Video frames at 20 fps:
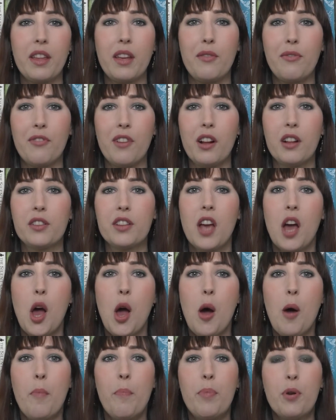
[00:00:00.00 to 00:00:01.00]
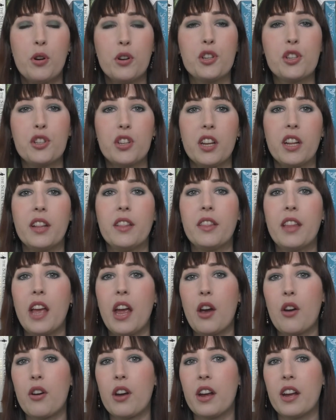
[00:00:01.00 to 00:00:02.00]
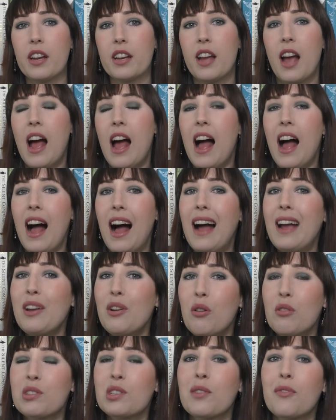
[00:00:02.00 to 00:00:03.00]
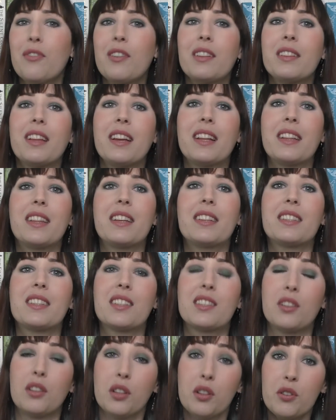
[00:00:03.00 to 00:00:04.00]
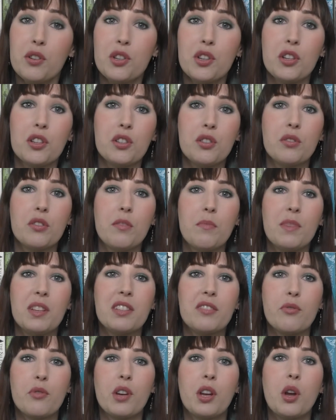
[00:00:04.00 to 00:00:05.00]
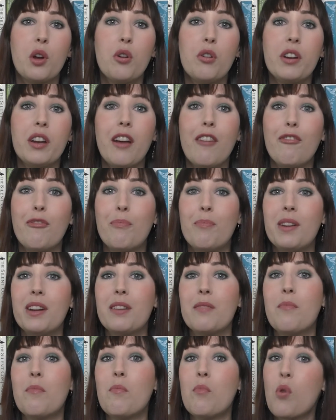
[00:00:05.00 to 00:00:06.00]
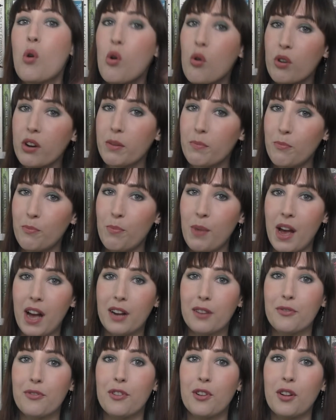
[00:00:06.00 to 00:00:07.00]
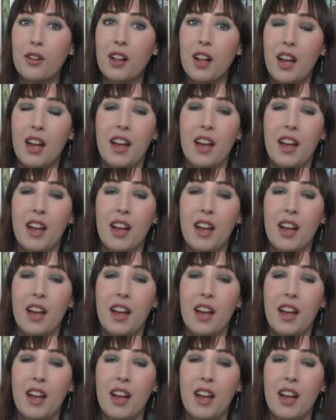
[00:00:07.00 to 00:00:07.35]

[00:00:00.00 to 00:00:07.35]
They felt pushed in there, and I also felt like the solution to the mystery could have been more impactful